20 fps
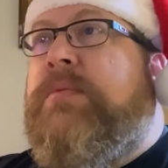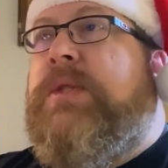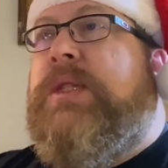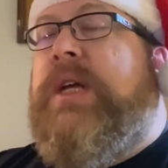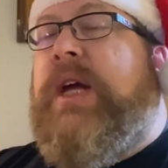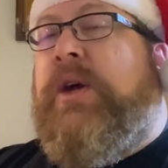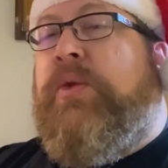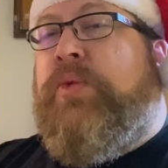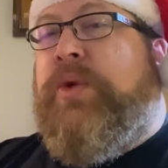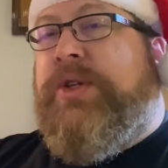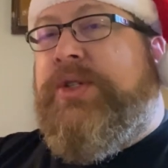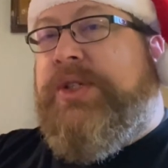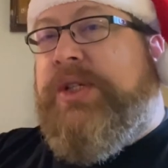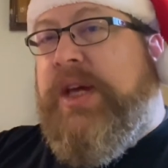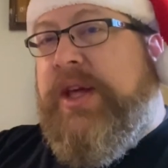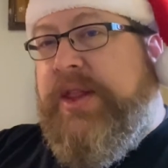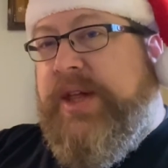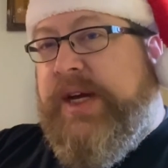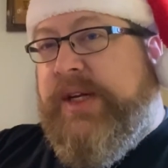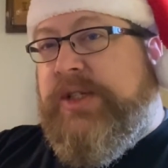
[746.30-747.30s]
I will say
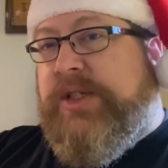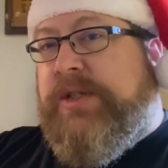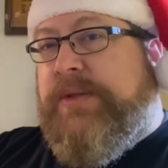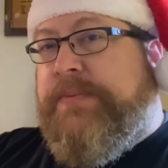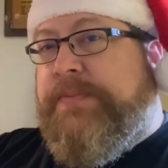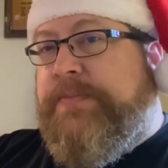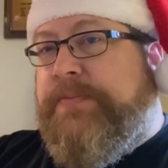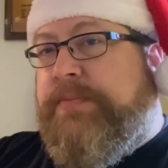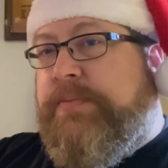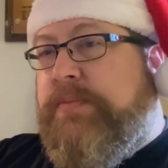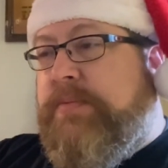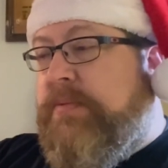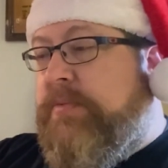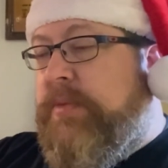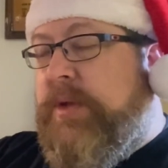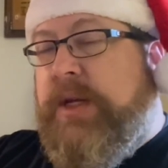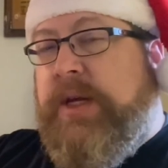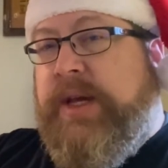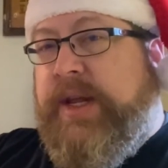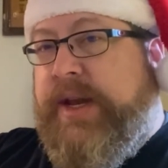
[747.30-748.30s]
this,
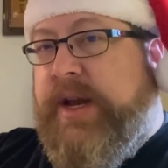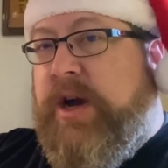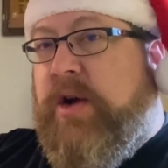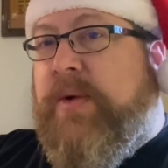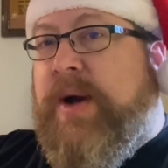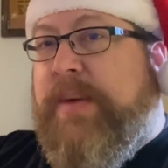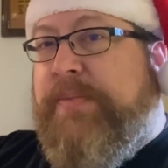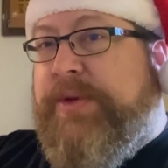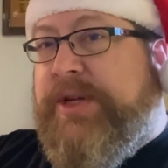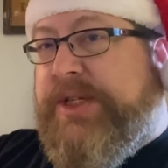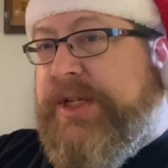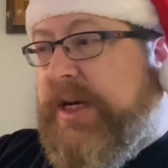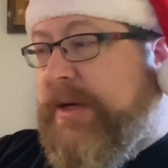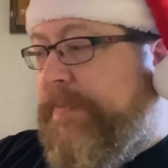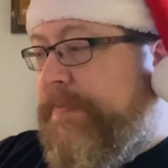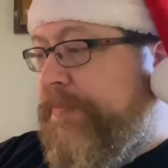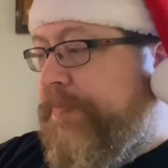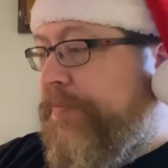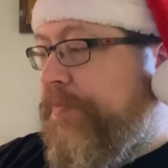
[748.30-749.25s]
and then I'll wrap this up.